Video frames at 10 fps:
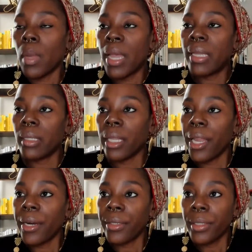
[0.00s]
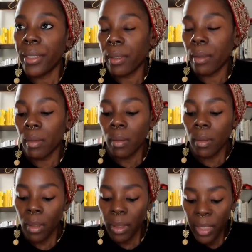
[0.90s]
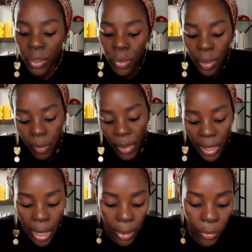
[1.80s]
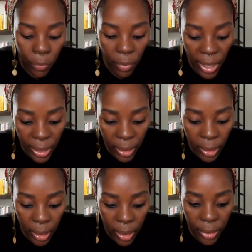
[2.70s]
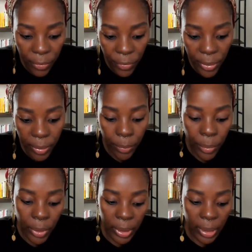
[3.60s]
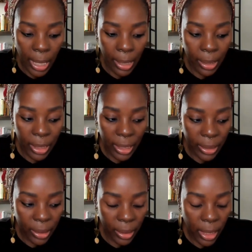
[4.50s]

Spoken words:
as a carousel on Instagram, like how to write in different personalities.